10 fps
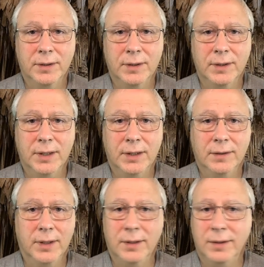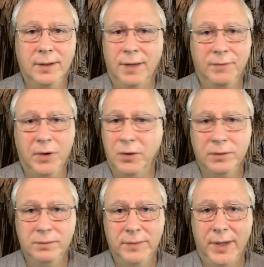They have
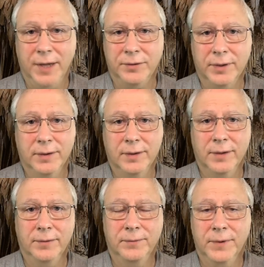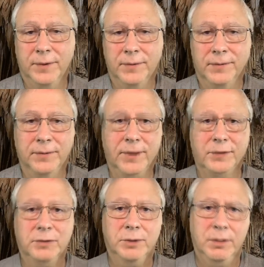no hatred of
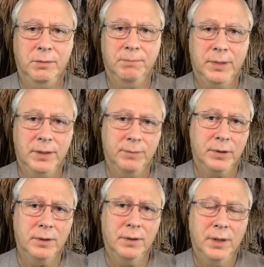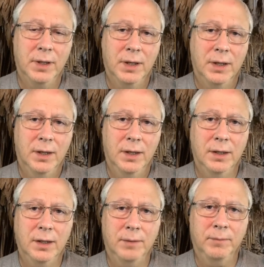LGBT people,
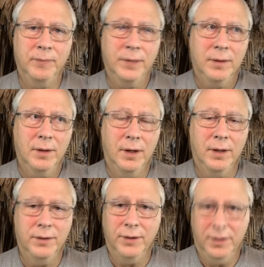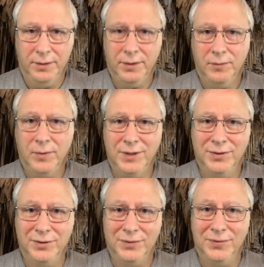other than wanting
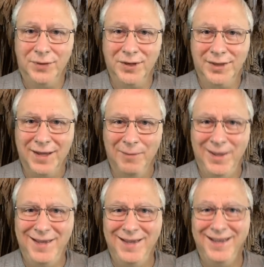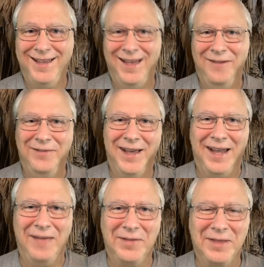to avoid them and not
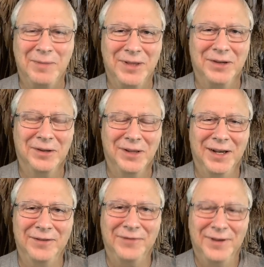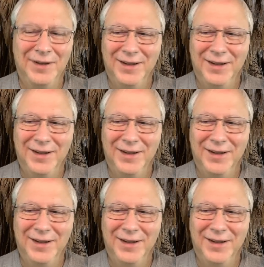having them in their life.